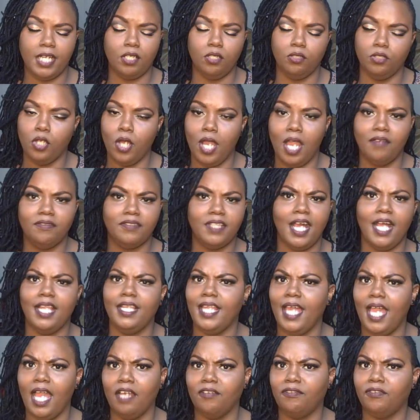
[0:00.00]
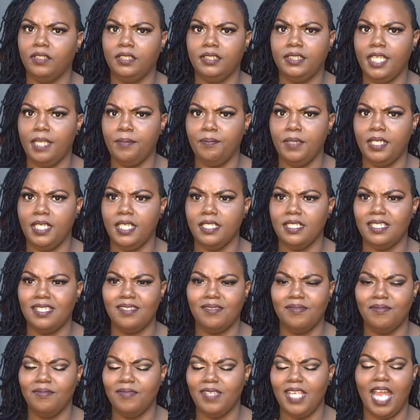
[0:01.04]
I don't know. After I laughed for 10
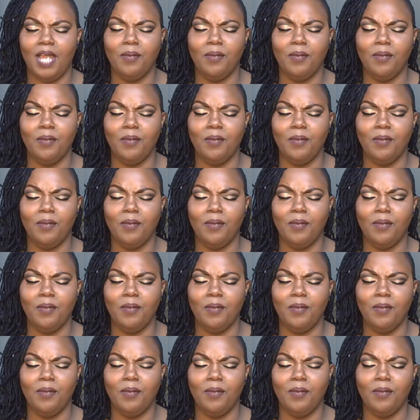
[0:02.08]
minutes,